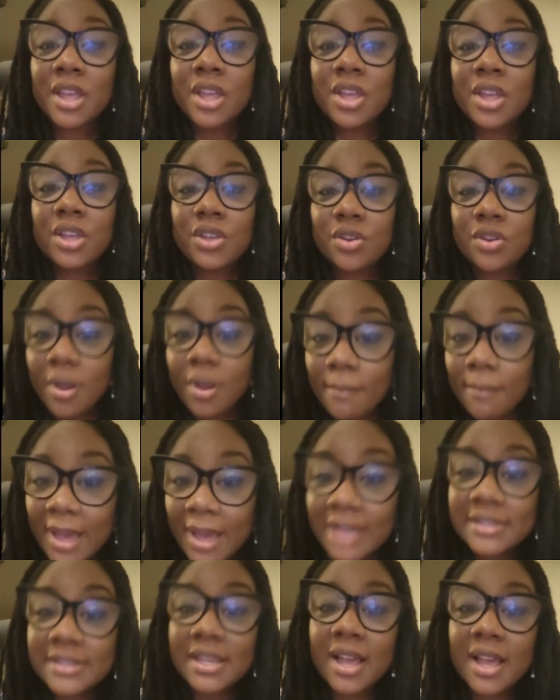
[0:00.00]
You're on
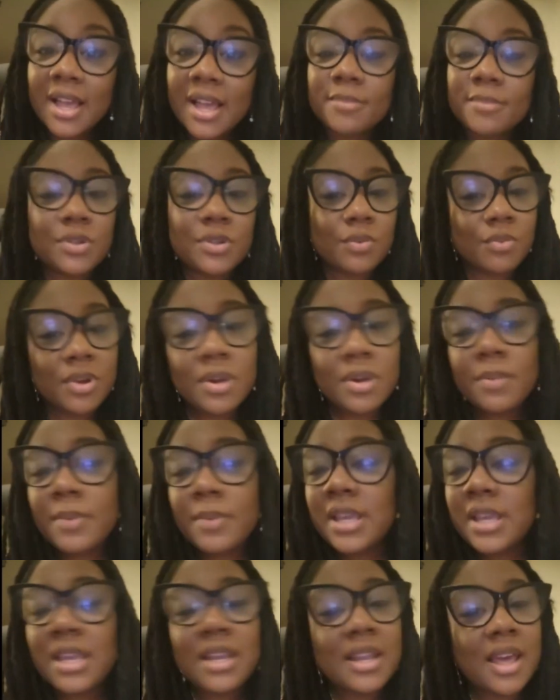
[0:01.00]
my time. So what are
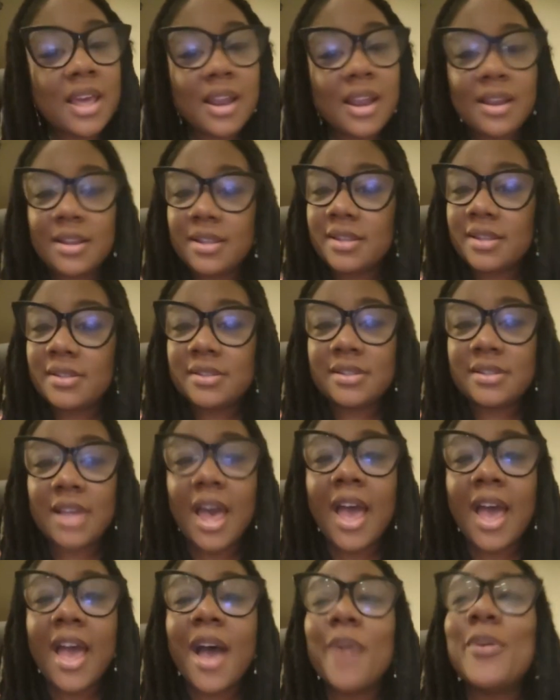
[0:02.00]
we getting out of this?
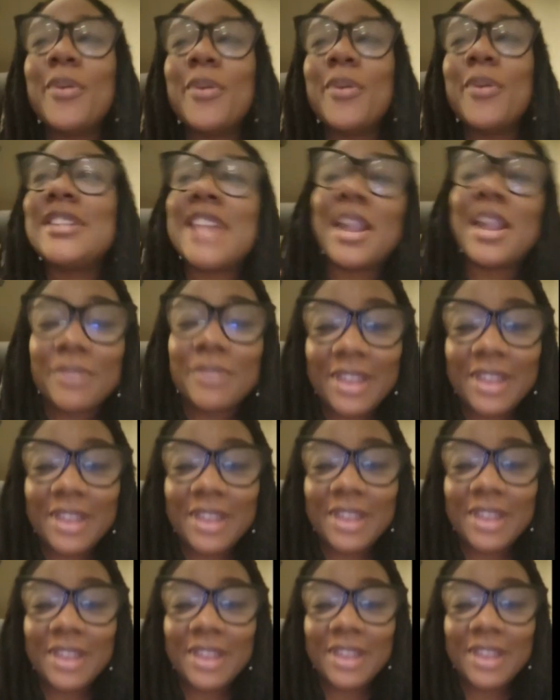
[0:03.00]
I worked at a
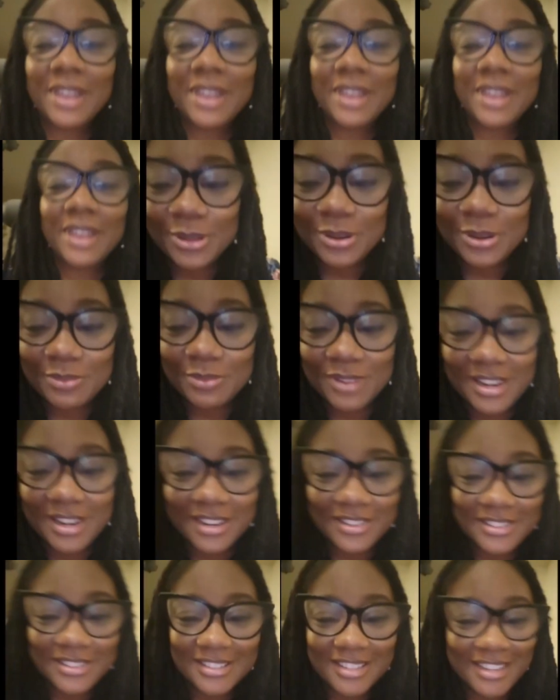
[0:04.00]
radio station, well-known
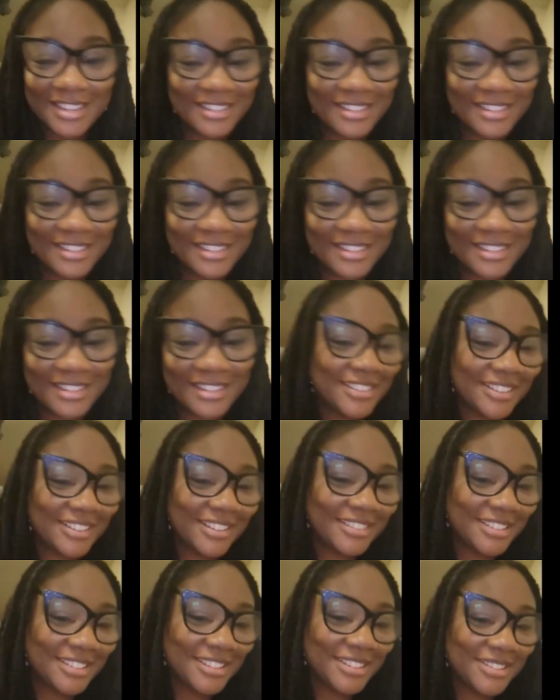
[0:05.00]
radio station. And
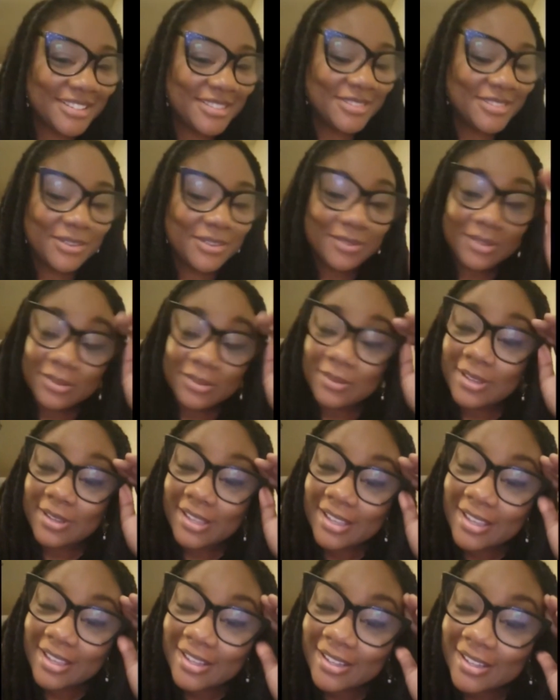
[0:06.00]
I'll tell you the story real
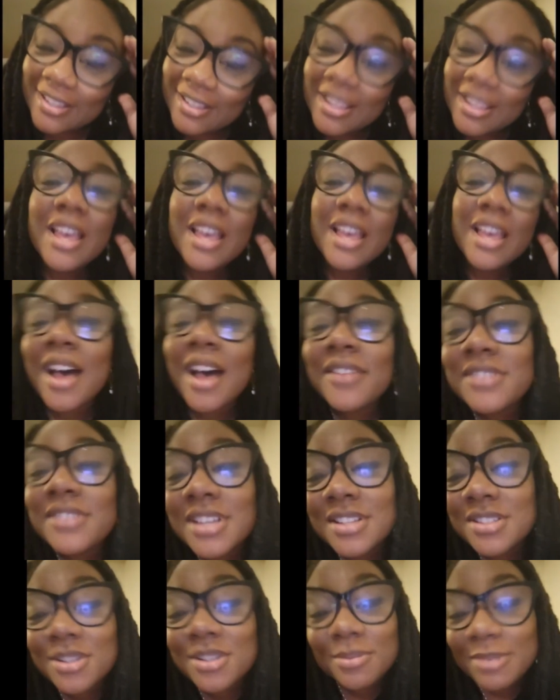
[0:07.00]
quick. And I've
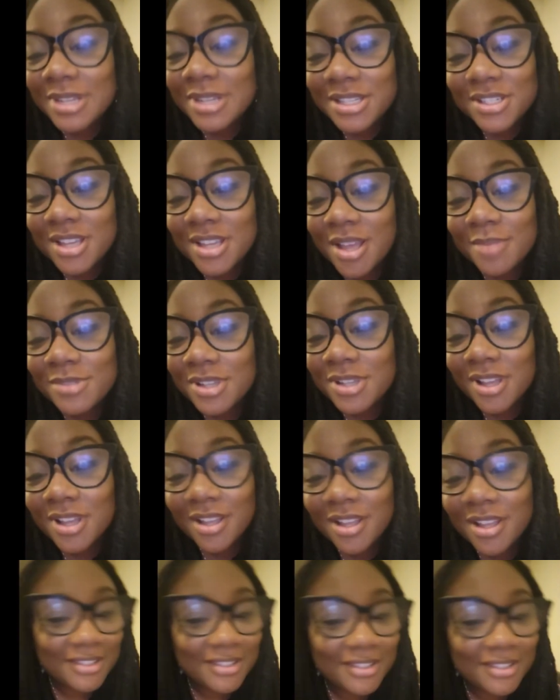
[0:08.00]
done so many jobs,
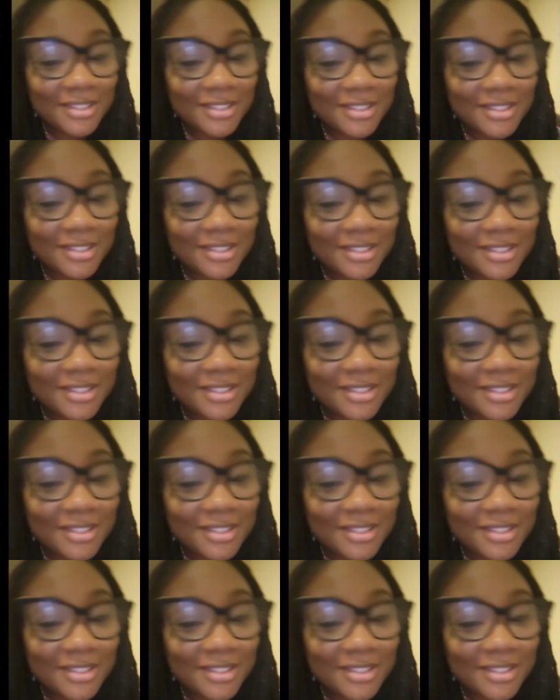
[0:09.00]
y'all. It's crazy.